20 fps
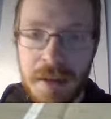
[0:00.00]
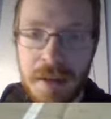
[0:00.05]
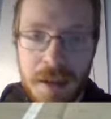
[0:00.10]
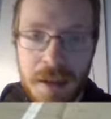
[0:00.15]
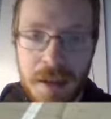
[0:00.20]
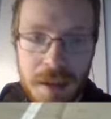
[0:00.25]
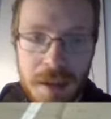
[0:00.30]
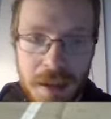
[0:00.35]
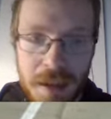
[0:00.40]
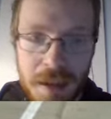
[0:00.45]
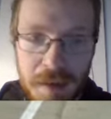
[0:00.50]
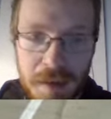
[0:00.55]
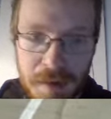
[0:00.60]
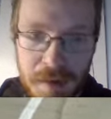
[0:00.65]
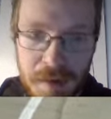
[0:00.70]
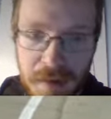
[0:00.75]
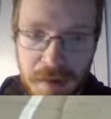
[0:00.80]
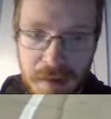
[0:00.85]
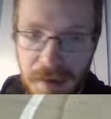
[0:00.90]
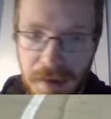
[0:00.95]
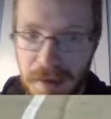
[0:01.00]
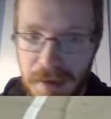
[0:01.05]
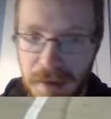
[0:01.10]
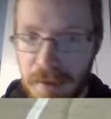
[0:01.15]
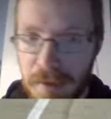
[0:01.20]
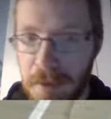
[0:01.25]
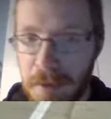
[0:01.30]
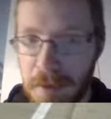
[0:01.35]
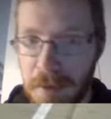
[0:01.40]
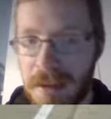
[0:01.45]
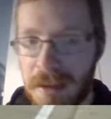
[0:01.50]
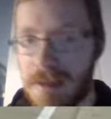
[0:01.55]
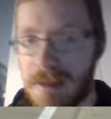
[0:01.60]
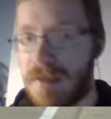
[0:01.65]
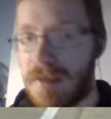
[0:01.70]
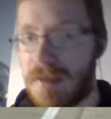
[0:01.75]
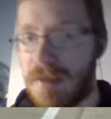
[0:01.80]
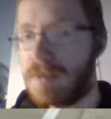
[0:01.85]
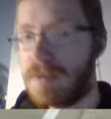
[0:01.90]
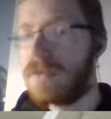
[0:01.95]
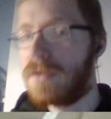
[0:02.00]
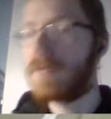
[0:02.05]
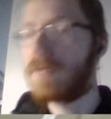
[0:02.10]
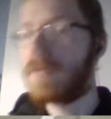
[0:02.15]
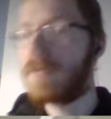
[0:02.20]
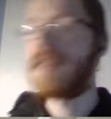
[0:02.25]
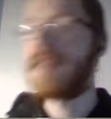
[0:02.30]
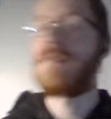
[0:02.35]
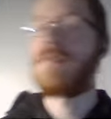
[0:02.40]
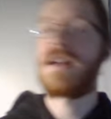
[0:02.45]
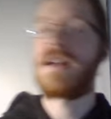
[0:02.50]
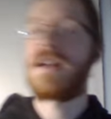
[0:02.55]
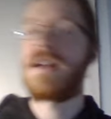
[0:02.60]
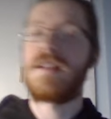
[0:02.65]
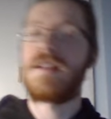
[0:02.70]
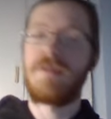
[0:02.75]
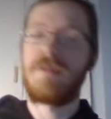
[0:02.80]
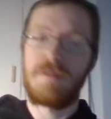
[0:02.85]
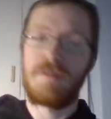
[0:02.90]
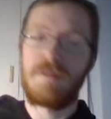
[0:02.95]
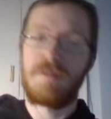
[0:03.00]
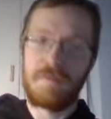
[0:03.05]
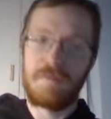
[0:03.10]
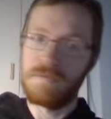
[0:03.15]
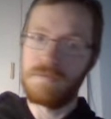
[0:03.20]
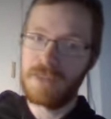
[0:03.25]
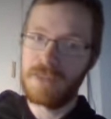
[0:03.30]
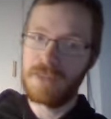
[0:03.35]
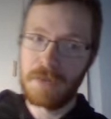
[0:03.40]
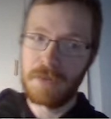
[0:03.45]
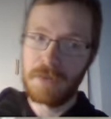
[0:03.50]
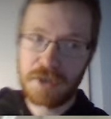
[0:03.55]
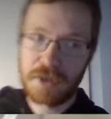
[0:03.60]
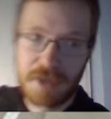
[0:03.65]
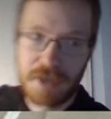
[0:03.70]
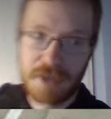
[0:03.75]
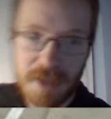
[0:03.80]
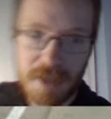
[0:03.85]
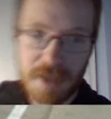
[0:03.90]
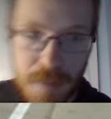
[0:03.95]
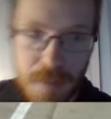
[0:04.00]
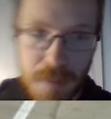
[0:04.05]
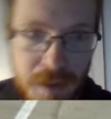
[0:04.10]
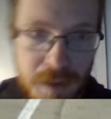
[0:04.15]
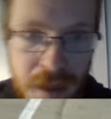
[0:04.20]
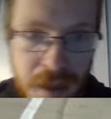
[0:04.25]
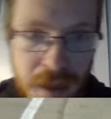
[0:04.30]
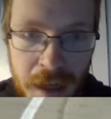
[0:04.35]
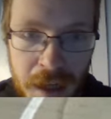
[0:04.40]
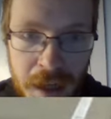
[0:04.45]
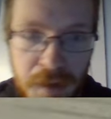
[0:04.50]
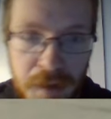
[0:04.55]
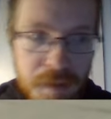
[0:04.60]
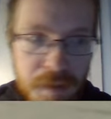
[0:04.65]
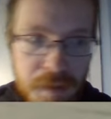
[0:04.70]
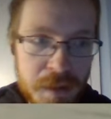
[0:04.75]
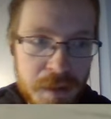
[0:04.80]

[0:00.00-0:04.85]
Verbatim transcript: It's easier to see zoomed in because blue, white, and black is very much Bolivian colours, but